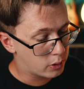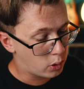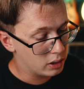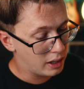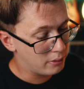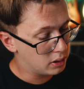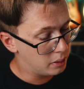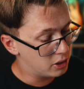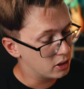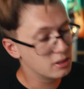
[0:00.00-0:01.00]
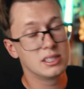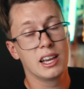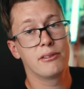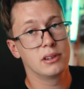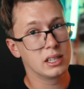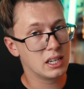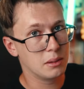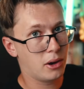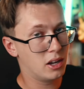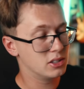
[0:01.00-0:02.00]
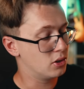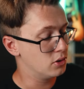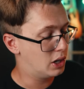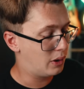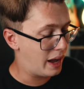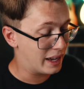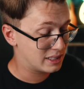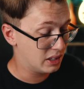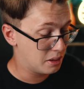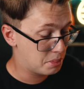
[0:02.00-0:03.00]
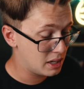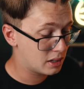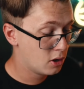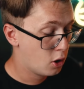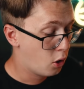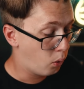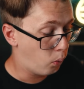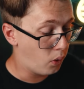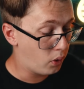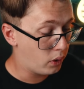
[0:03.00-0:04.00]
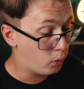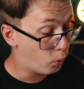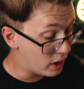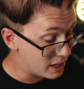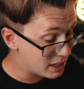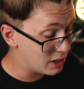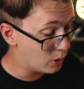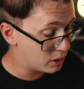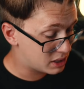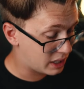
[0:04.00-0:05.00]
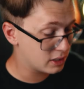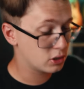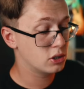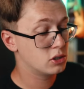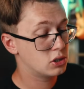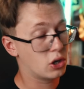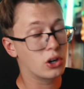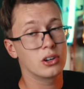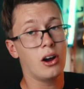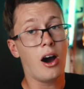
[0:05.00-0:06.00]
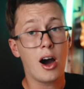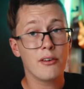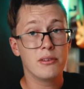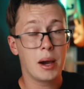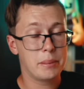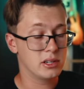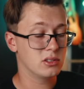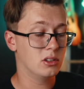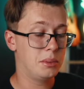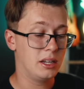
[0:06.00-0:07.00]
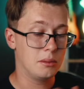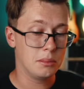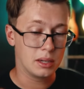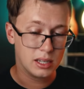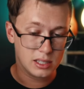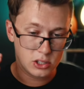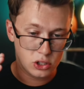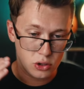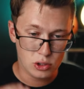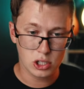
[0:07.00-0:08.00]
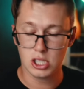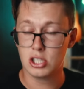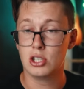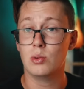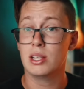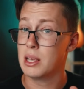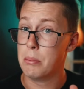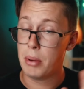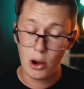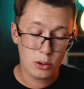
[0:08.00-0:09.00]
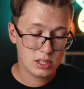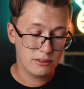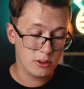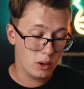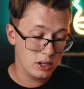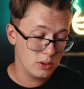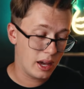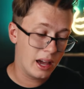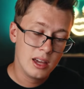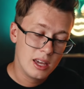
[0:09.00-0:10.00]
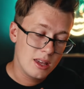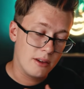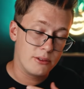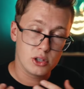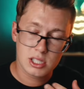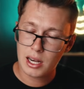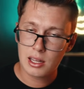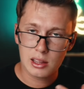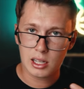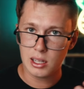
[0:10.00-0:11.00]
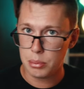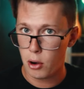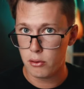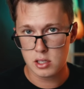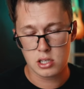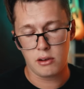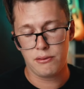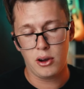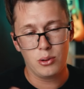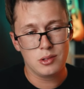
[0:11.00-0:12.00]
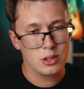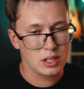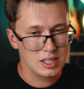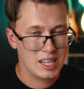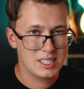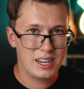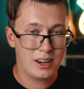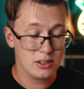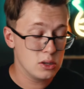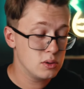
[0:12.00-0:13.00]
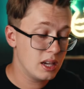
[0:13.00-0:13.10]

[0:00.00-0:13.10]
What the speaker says: record level limiter, definitely keep on so you don't accidentally peak. Wind noise canceller, turn off in my personal opinion, because you should just do this in post if you want to do that. If you're sending the clip over to your phone, you can test it out and use